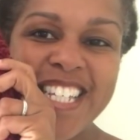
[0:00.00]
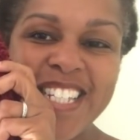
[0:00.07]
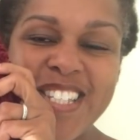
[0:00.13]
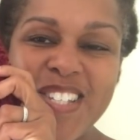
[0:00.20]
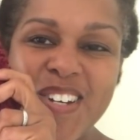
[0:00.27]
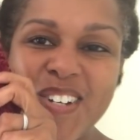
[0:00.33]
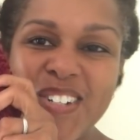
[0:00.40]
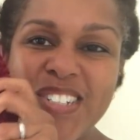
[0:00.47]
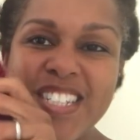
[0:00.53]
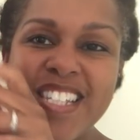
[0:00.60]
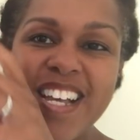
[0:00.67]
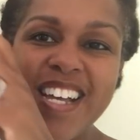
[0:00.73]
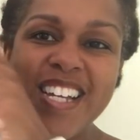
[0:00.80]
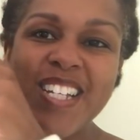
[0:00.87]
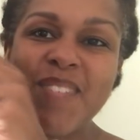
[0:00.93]
It's all
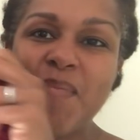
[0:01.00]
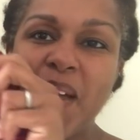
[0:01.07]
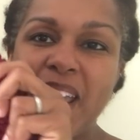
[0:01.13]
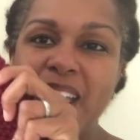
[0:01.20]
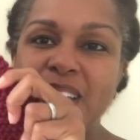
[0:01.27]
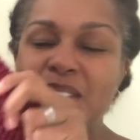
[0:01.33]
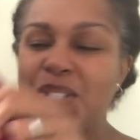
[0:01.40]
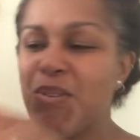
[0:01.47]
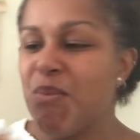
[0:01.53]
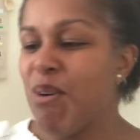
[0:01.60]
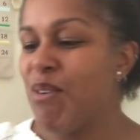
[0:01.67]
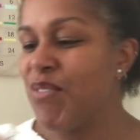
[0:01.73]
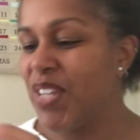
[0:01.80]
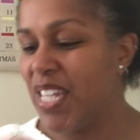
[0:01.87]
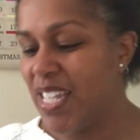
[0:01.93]
done. My ends are
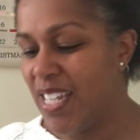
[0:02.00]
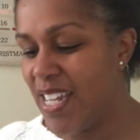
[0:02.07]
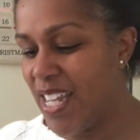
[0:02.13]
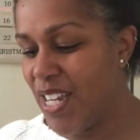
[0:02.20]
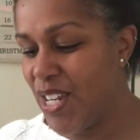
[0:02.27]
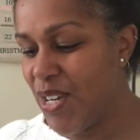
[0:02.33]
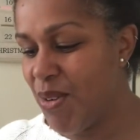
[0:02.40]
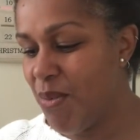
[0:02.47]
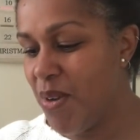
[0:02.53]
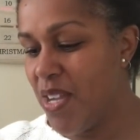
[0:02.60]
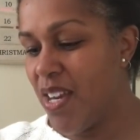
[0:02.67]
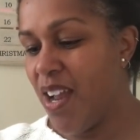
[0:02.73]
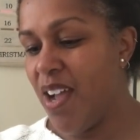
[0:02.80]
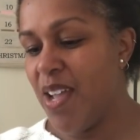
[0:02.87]
woven in. And you know what?